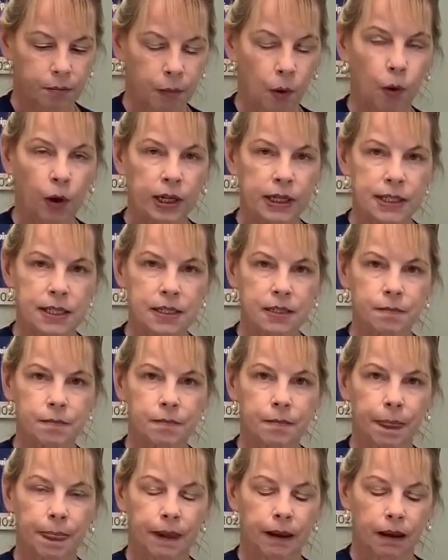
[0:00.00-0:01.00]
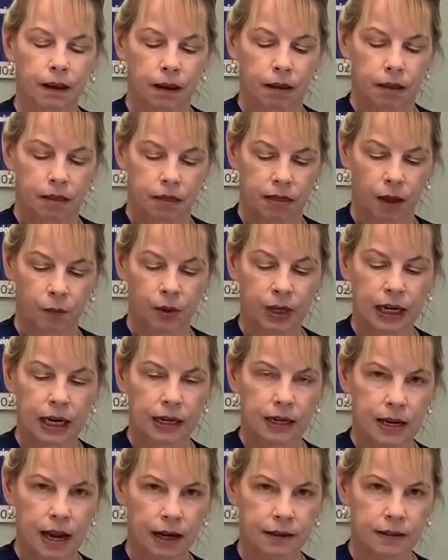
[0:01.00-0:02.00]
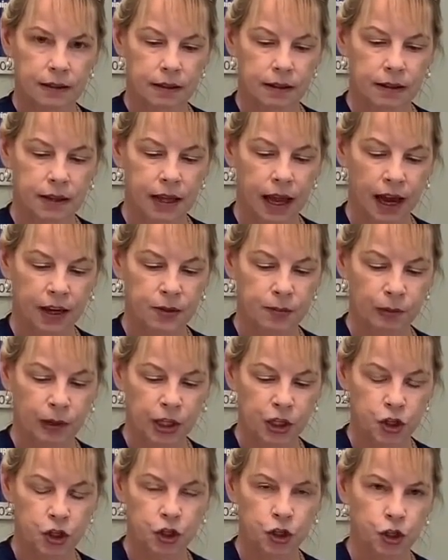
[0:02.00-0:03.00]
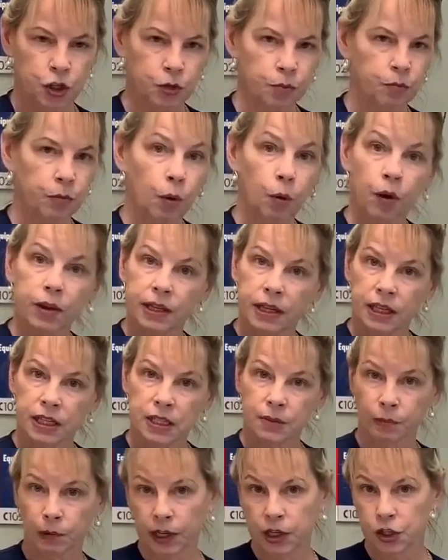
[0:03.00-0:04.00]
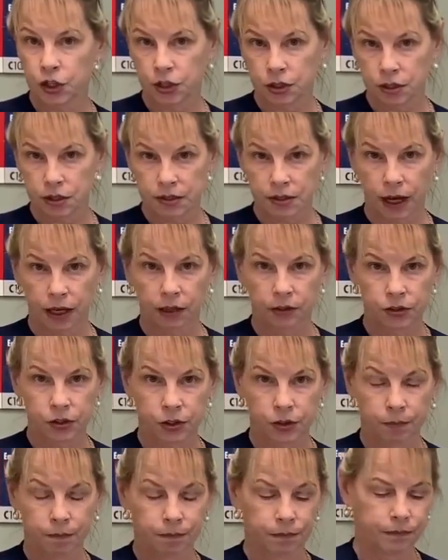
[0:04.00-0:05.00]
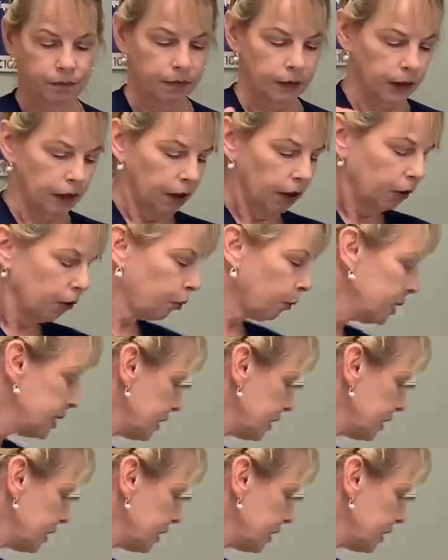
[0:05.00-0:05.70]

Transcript: ports that we can connect the expiration to or the inspiration cycle to. So